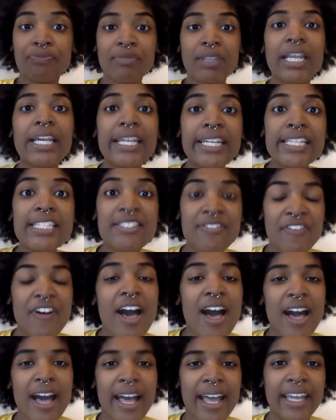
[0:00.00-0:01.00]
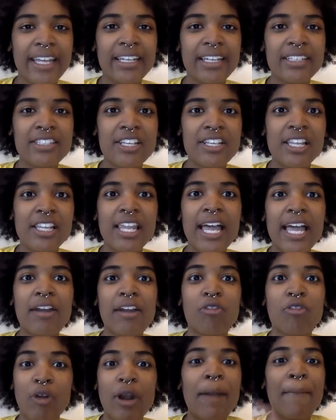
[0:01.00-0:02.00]
it is fine to like
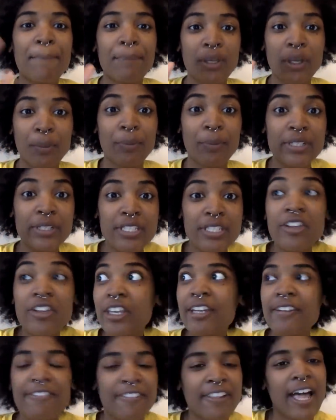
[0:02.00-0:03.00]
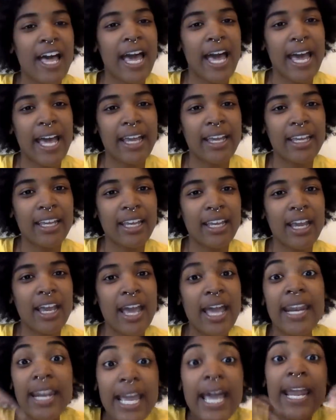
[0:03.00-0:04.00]
rep your Brazilian flag
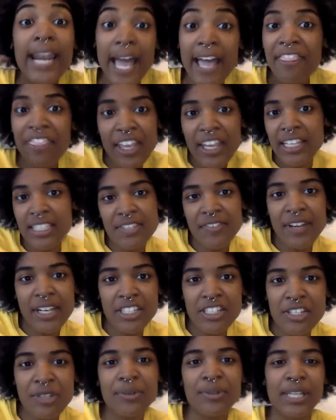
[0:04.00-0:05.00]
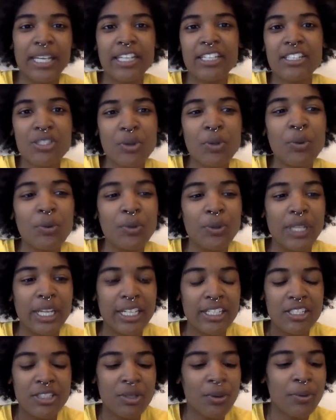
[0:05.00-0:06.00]
and and I think it's fine too. Like it's cool. Like
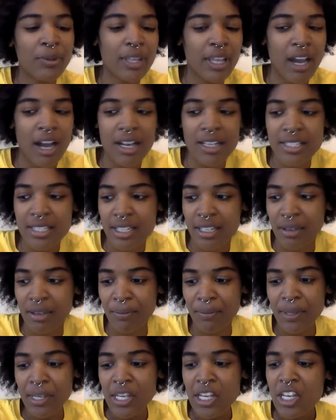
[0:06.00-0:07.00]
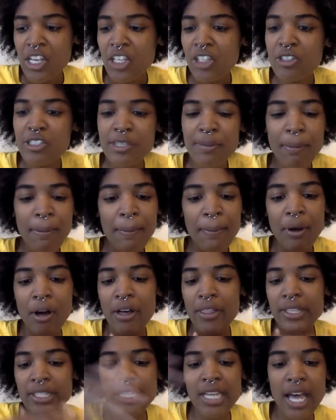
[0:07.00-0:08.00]
it's totally awesome. You see people all
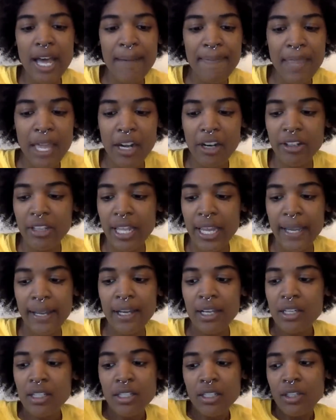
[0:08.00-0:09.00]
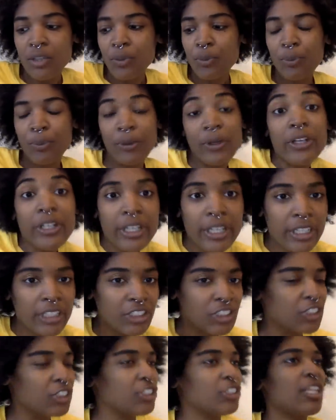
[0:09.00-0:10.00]
the time that are like
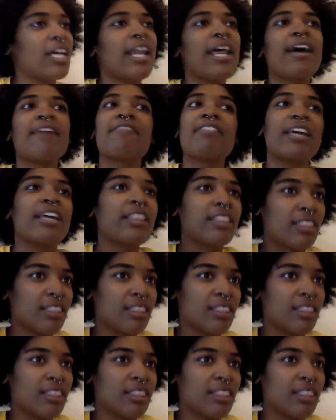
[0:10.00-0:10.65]
British that have like